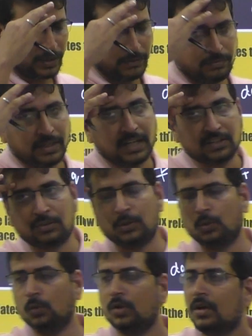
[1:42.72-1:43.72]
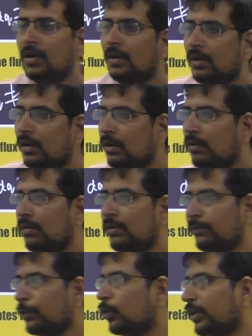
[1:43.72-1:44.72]
Okay, if I ask you,
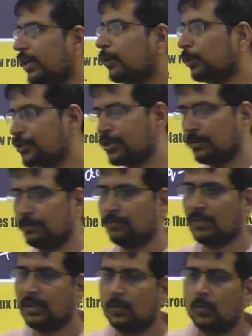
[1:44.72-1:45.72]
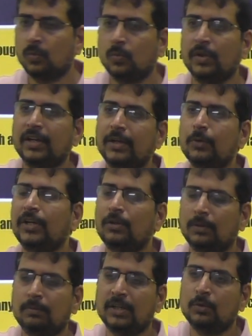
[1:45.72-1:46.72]
if you look at a question, when are you going
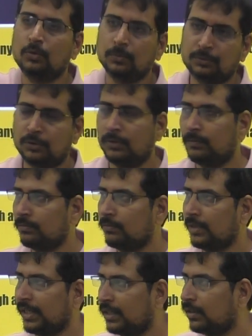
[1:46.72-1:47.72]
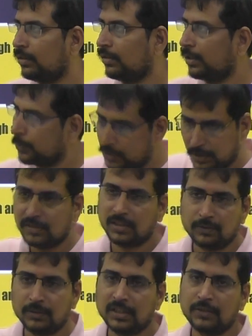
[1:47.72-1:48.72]
to apply Coulomb's law? Like, the question
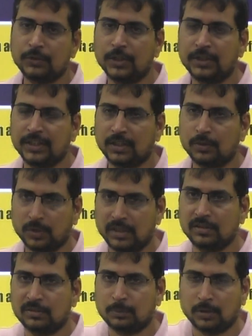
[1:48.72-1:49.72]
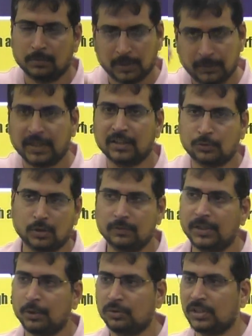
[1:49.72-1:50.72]
itself will give you a hint. Okay, this problem I can solve
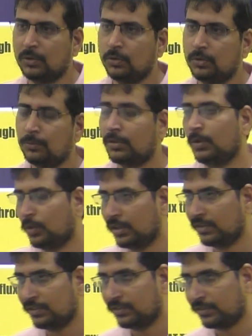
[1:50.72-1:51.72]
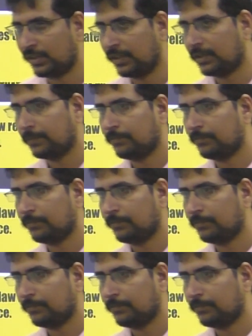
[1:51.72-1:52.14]
it using Coulomb's law. What does it state?